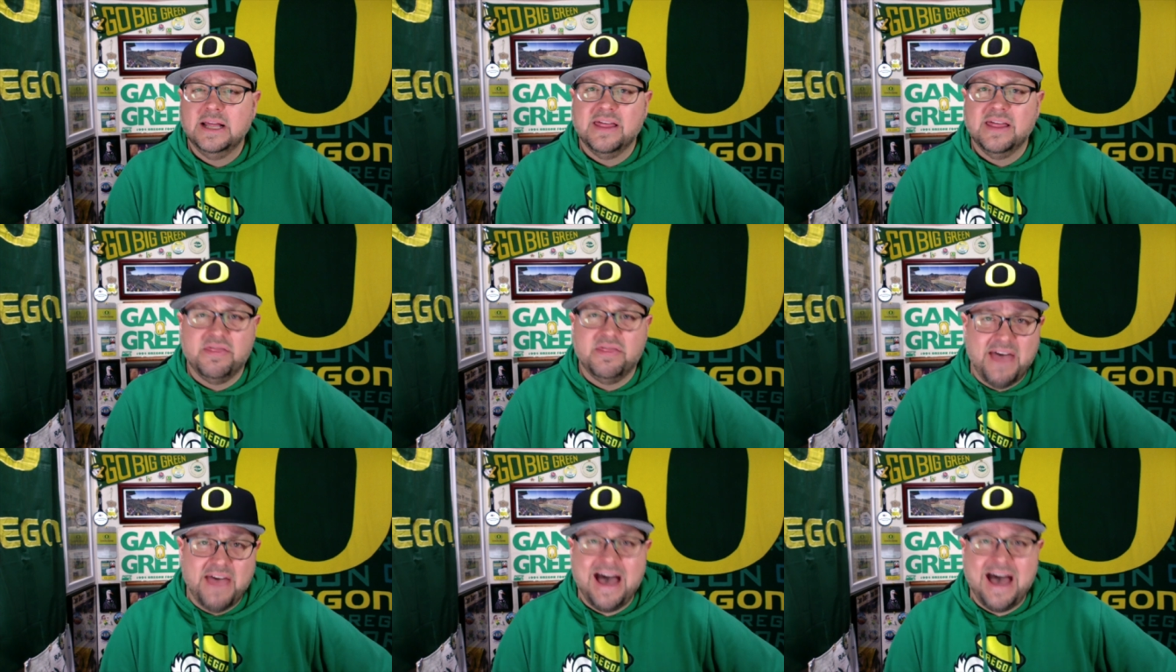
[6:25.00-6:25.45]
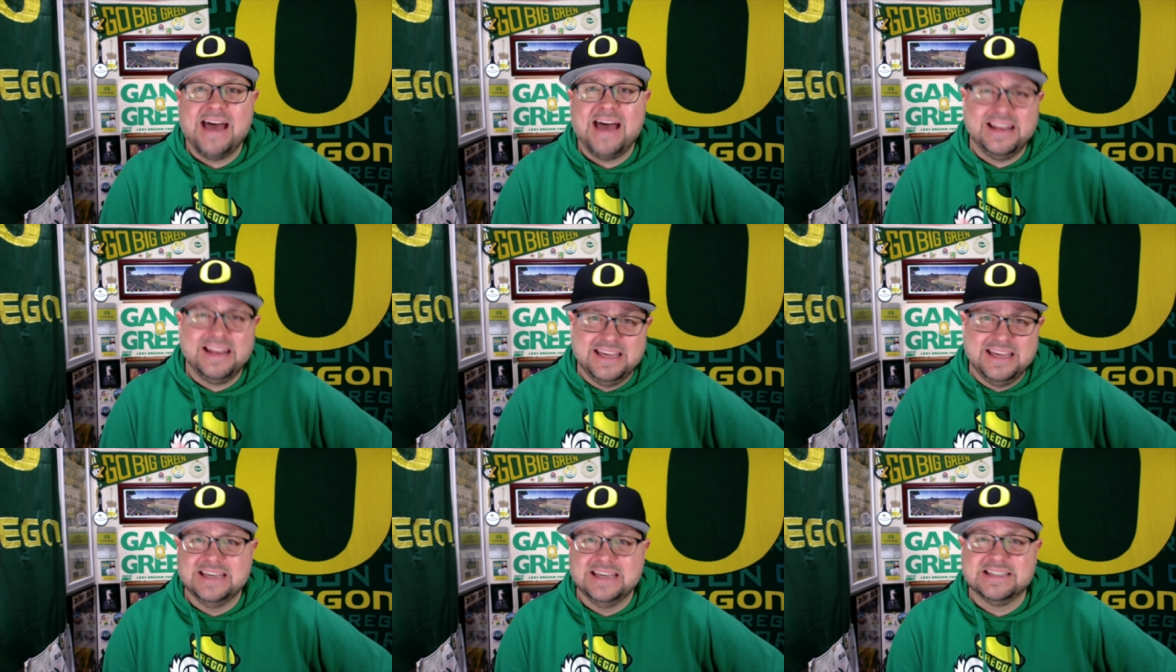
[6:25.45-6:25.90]
that
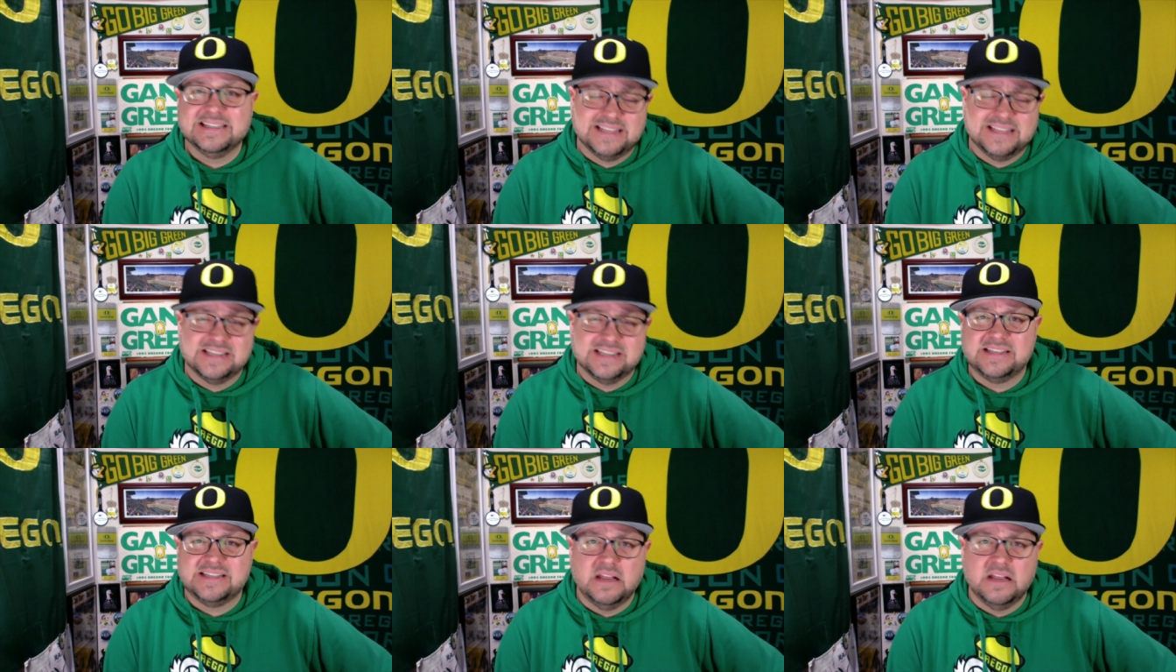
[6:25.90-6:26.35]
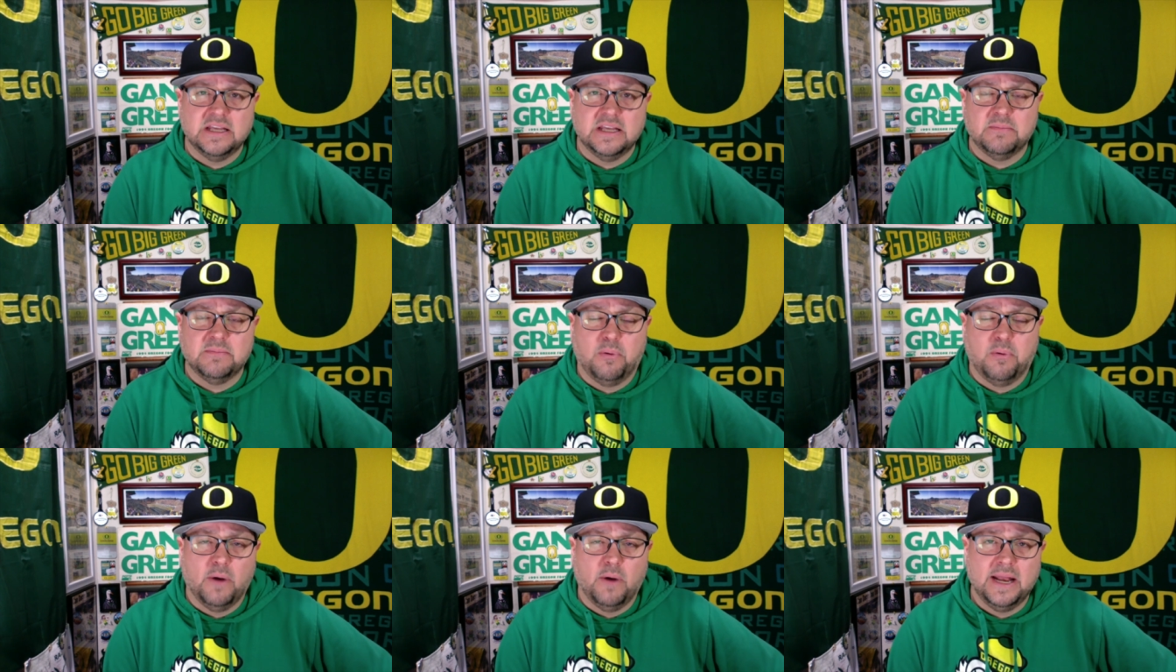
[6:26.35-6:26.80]
is the selling
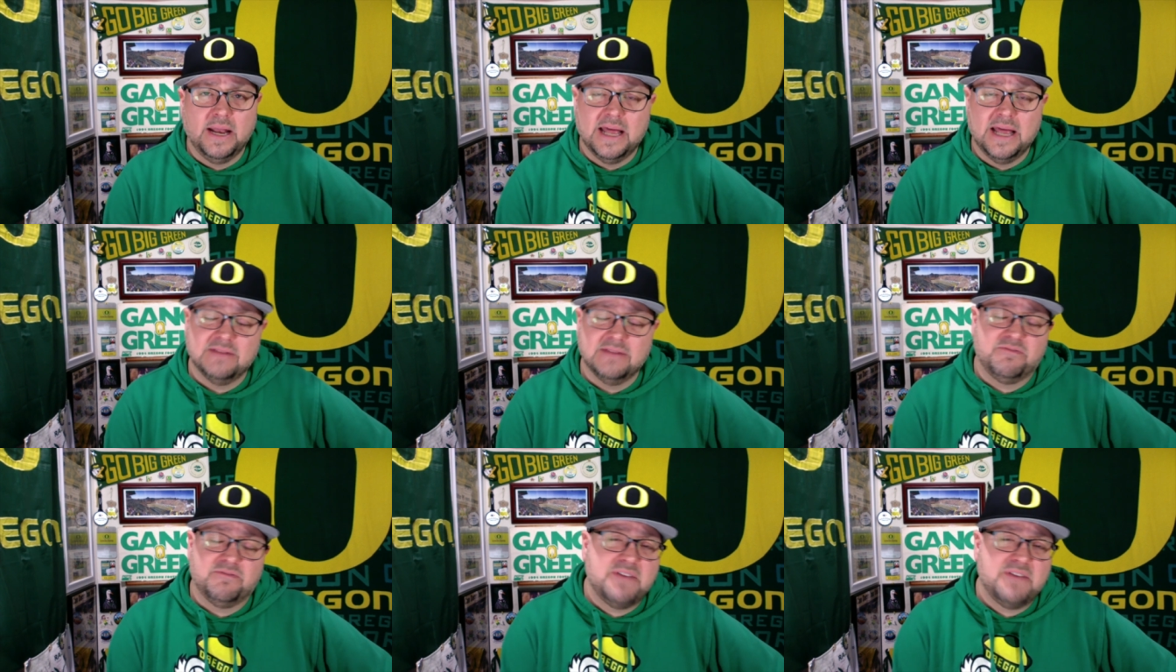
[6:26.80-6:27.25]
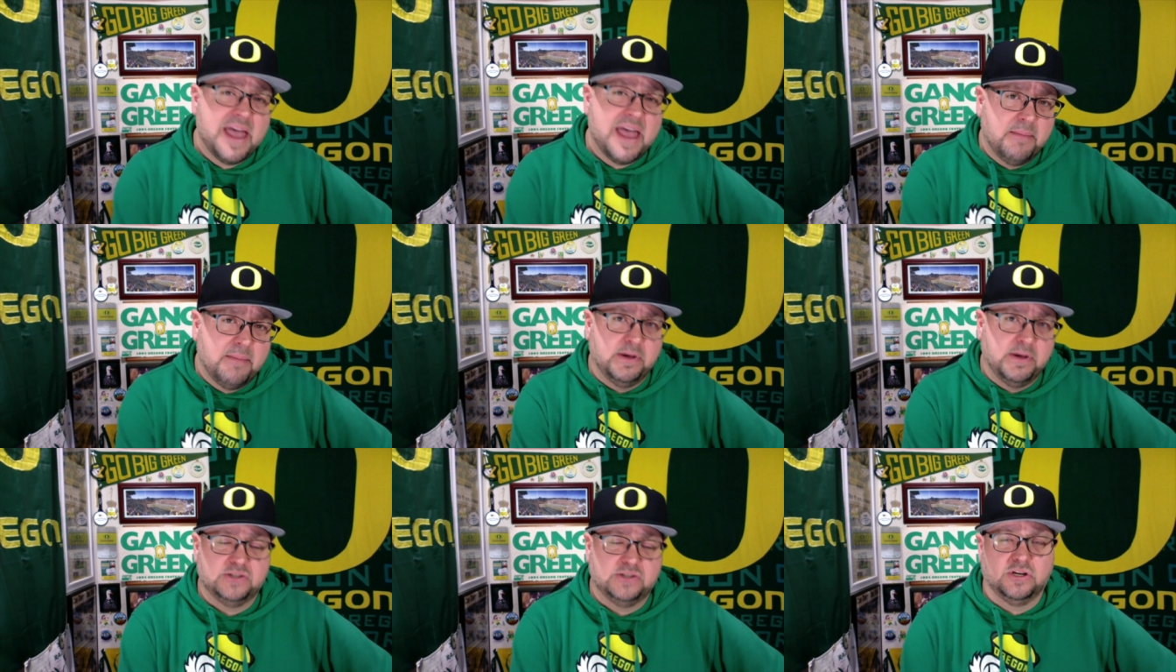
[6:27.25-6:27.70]
point. And
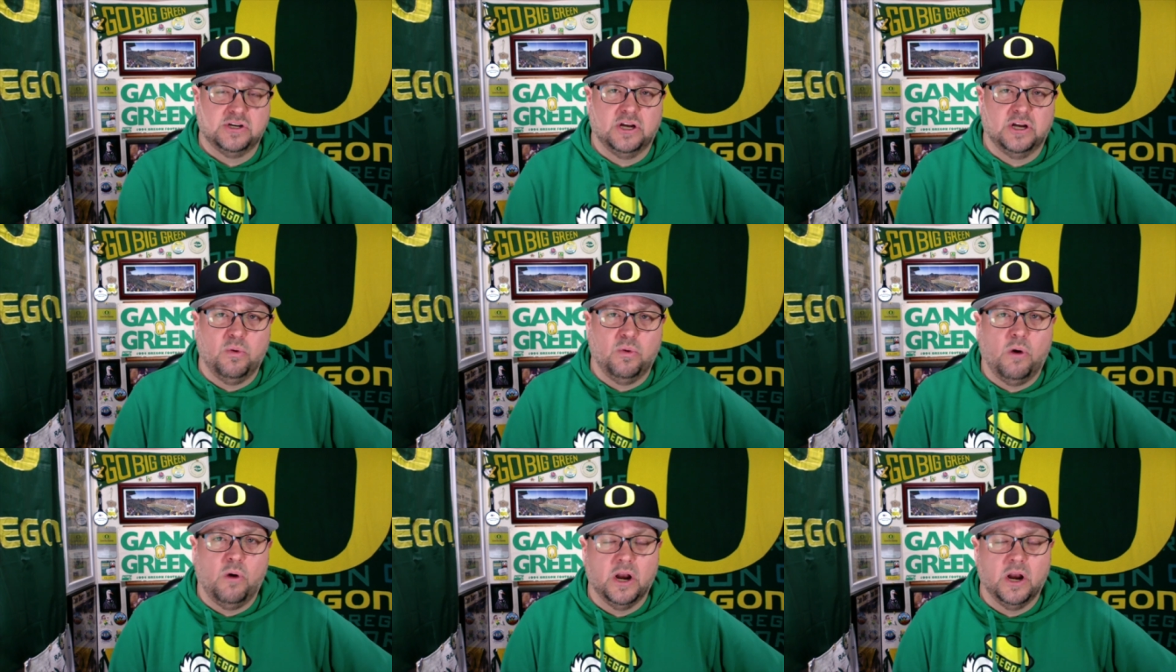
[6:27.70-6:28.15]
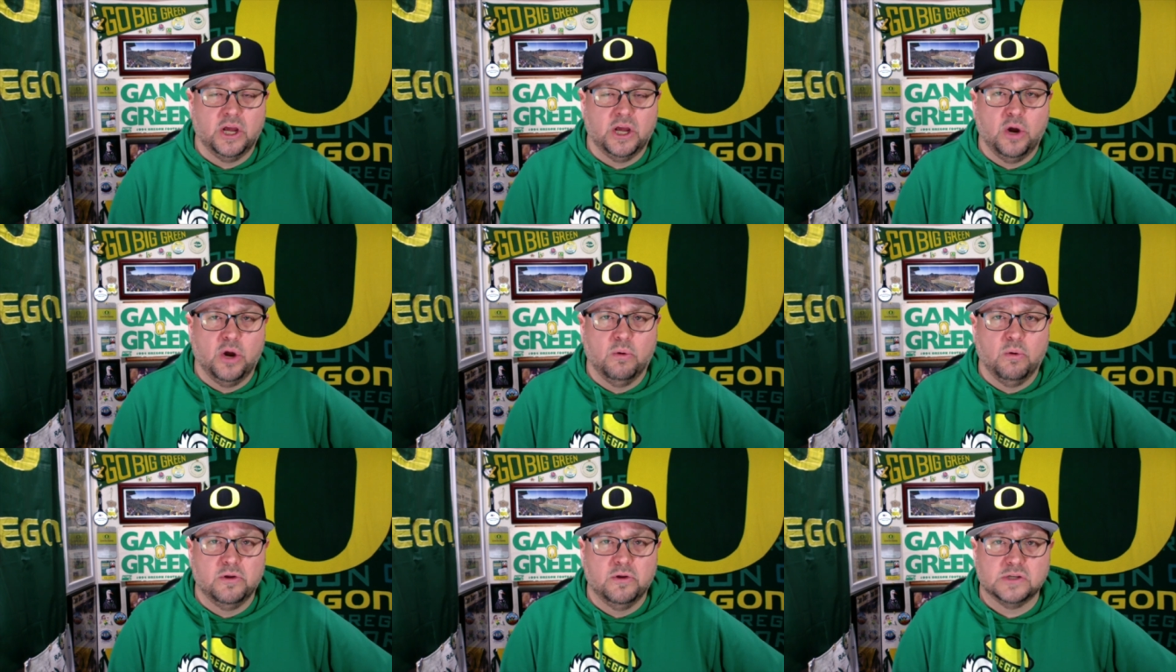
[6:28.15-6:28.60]
families are going to want to go
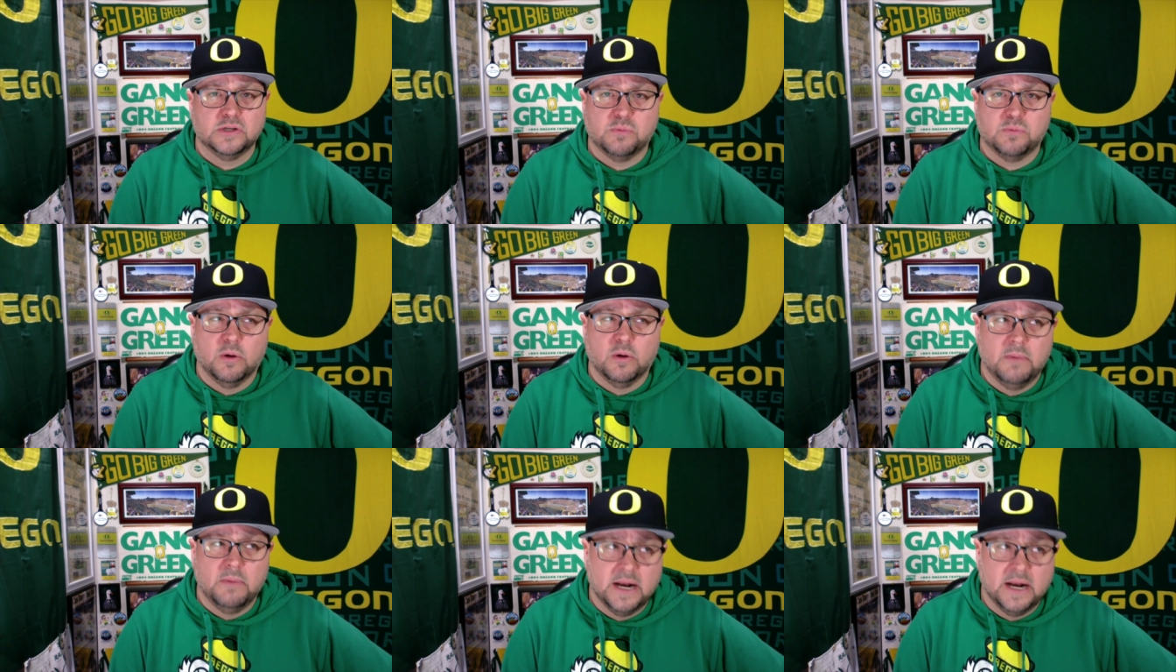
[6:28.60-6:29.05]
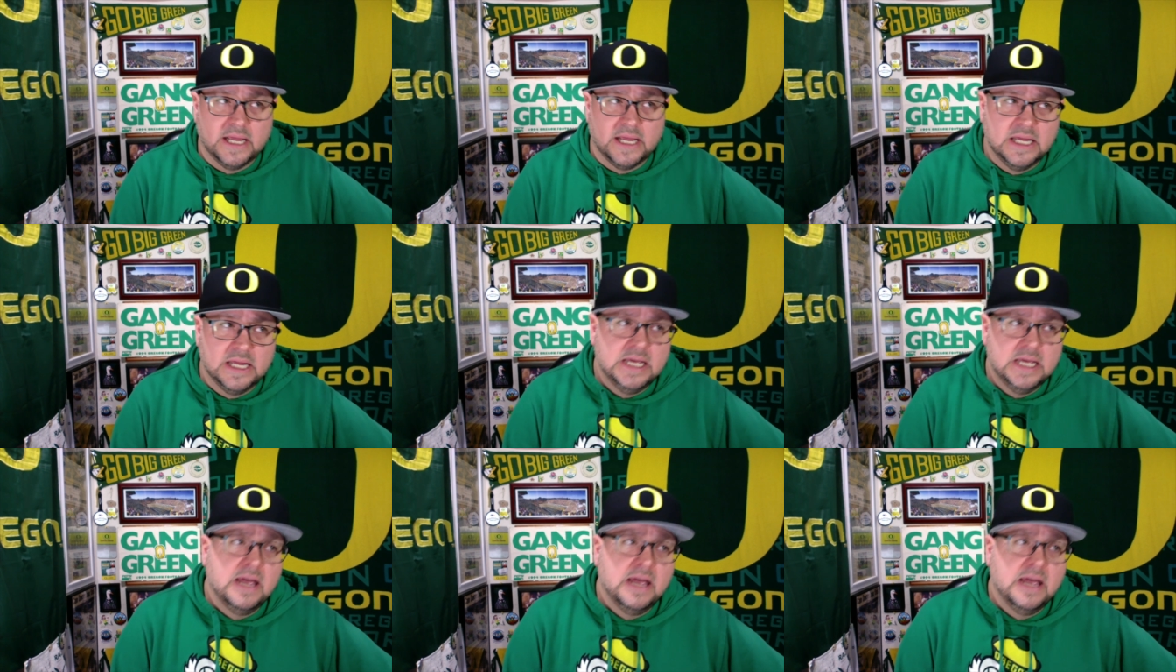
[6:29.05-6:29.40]
where there's more money.